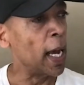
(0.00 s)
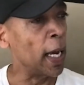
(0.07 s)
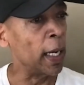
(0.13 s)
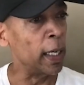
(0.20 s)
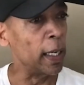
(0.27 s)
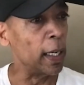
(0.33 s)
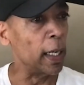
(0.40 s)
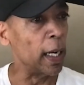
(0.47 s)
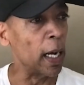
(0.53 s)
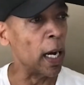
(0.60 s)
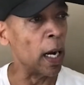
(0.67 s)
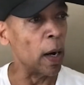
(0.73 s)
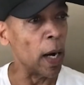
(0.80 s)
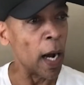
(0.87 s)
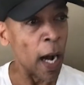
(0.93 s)
And
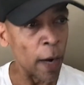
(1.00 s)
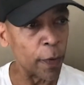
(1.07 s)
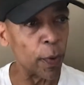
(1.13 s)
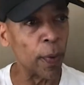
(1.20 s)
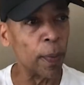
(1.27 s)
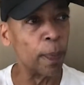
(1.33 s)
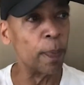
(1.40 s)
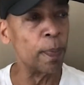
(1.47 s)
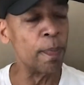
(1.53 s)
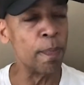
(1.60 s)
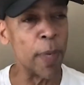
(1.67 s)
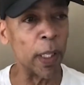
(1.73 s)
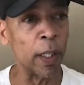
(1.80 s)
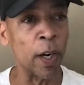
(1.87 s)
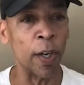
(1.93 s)
after
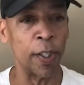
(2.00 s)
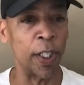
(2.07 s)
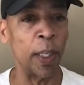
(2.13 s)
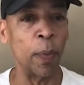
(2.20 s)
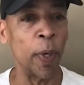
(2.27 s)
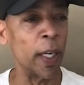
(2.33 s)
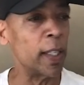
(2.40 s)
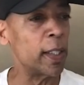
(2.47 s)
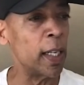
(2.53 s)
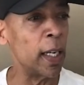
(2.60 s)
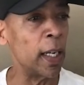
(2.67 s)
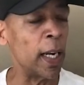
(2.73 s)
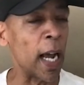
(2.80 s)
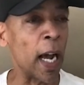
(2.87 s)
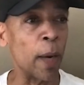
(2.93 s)
Milgaard did what it
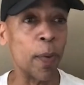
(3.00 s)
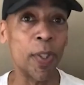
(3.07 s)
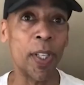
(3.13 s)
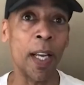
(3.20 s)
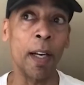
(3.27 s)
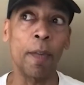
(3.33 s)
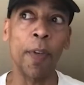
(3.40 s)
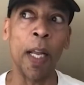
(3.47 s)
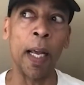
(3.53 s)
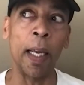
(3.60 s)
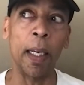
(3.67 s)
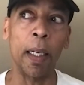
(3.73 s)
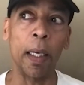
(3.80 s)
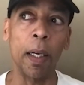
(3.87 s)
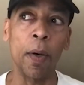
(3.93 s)
did, I was kind of
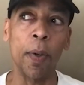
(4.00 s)
like,